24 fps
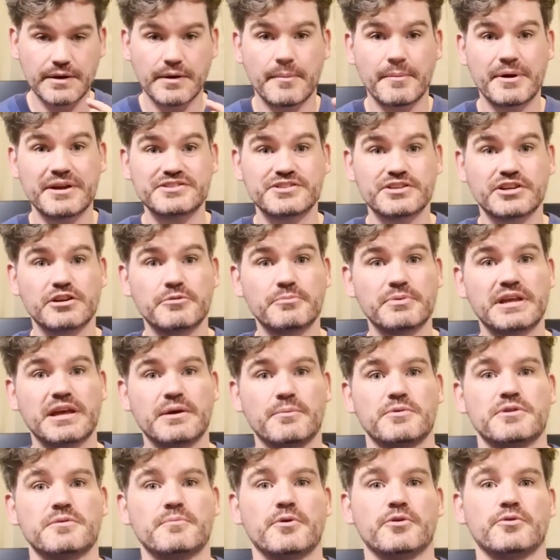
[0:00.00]
I'm actually going to begin
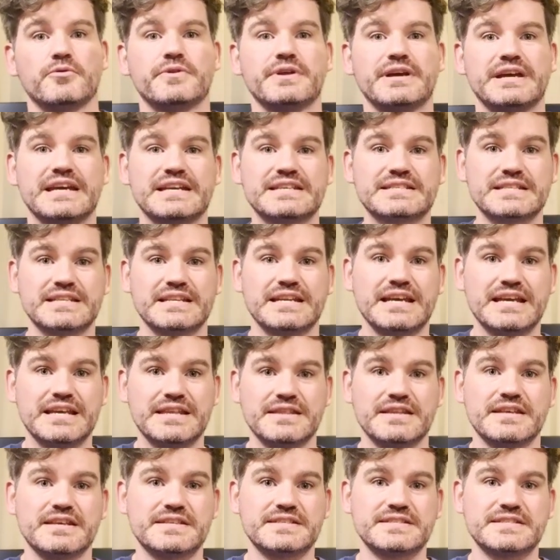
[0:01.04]
with a model that isn't
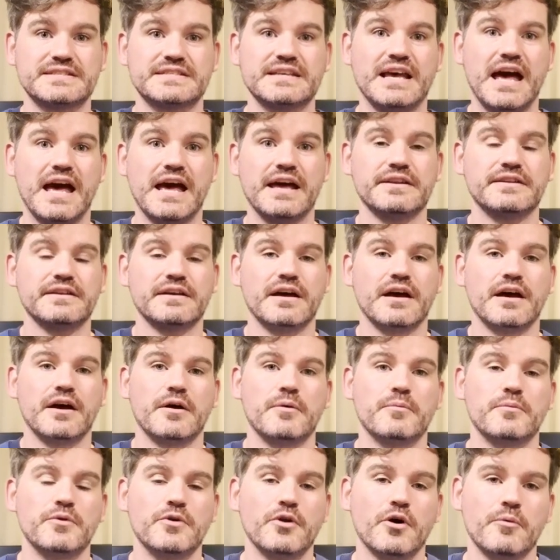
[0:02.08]
in this set,
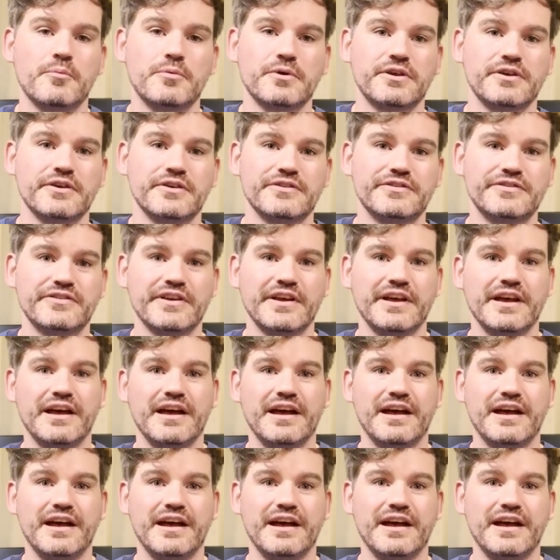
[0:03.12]
not because